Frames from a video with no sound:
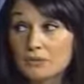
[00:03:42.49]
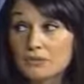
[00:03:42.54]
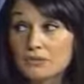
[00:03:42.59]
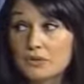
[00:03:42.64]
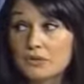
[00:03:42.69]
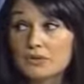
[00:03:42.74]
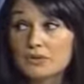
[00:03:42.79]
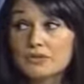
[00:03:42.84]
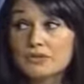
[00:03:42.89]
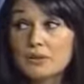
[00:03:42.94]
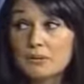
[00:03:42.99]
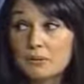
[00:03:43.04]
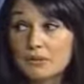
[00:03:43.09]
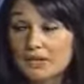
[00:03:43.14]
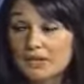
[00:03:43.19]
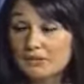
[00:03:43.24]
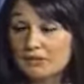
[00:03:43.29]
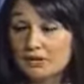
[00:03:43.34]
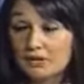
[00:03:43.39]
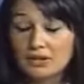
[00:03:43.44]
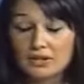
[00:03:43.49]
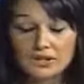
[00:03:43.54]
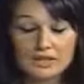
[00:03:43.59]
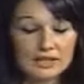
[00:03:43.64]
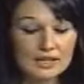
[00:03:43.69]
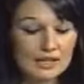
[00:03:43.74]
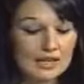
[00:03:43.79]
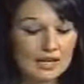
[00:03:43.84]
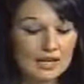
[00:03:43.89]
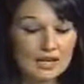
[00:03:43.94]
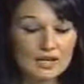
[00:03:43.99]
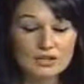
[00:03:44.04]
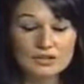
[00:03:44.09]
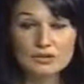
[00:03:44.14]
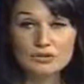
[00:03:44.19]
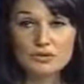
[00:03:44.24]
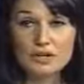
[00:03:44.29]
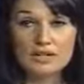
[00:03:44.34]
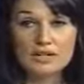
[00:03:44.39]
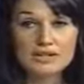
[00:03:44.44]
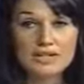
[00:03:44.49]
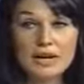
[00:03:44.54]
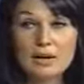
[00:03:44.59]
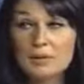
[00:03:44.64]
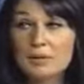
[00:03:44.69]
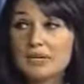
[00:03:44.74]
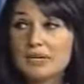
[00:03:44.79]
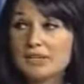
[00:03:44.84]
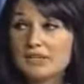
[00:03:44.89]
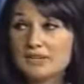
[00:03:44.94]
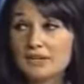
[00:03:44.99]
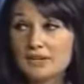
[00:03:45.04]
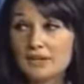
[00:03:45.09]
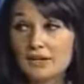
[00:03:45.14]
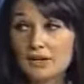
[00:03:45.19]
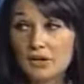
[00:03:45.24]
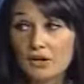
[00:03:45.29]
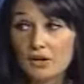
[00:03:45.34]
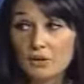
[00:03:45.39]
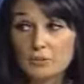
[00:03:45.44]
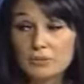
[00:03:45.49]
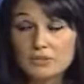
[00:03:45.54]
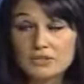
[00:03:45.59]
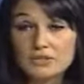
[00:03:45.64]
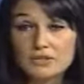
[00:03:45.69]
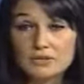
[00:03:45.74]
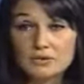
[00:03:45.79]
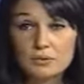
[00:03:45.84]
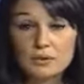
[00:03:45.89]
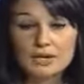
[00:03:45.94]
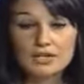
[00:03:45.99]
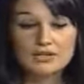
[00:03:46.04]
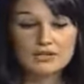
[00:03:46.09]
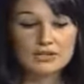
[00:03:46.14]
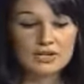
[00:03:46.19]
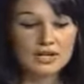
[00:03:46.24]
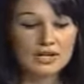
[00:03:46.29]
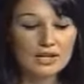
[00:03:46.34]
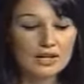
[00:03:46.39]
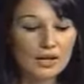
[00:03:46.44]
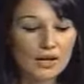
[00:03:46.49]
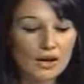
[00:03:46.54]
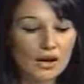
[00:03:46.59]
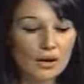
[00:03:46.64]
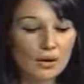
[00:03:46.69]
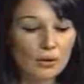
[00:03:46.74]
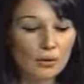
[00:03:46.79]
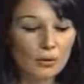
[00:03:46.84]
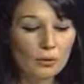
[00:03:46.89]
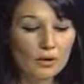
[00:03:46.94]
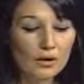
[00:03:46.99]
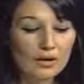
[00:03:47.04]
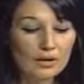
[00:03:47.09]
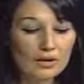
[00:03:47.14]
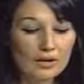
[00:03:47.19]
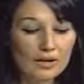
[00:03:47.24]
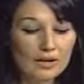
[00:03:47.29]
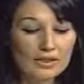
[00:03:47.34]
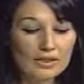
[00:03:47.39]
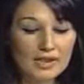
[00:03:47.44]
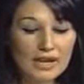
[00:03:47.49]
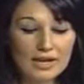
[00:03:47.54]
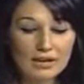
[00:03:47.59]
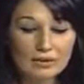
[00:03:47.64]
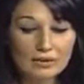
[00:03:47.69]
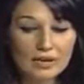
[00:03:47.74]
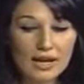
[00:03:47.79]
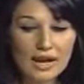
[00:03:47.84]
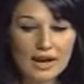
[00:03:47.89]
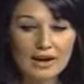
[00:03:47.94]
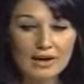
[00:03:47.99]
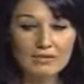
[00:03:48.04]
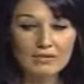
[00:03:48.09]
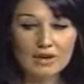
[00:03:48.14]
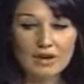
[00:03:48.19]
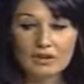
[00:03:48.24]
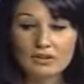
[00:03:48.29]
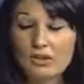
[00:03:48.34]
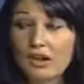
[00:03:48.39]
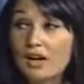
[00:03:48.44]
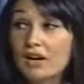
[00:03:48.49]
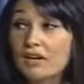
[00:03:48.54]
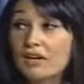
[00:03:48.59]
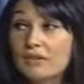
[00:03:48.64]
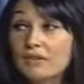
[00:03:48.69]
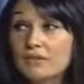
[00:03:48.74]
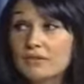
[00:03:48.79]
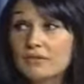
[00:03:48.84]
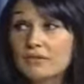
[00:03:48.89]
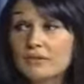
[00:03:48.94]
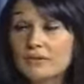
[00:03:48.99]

So right. if somebody is already stressed out because of their home situation or they don't have a lot of